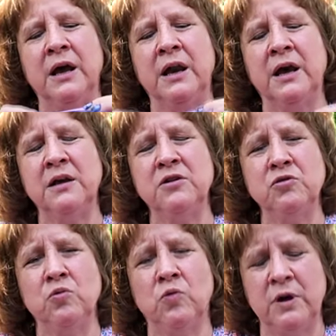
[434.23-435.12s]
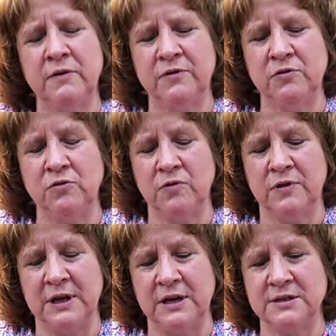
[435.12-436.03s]
And I can do one of two
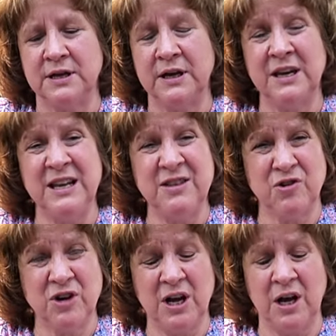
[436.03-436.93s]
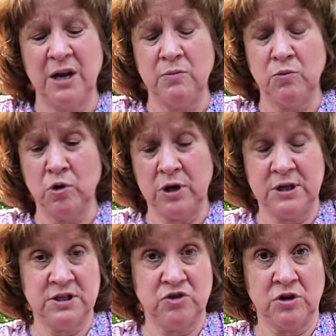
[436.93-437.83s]
things. I can either cut more
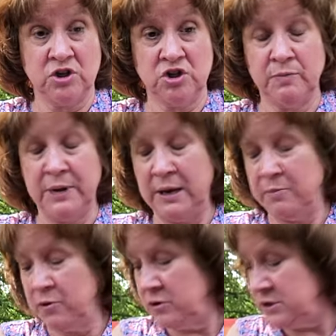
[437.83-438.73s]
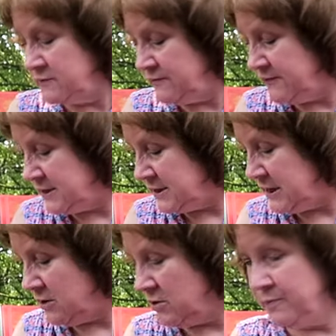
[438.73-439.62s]
construction paper to fit
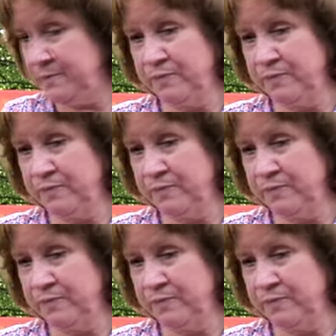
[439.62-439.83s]
there,